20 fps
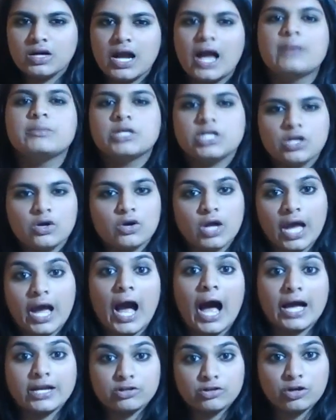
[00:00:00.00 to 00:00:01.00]

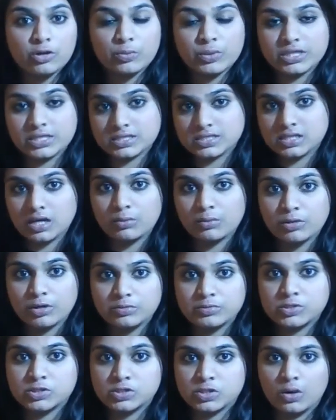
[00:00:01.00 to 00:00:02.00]
I grew up in the
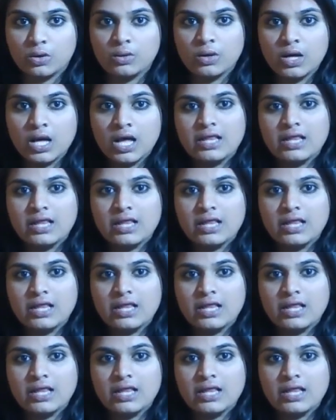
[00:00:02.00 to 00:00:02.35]
suburbs, so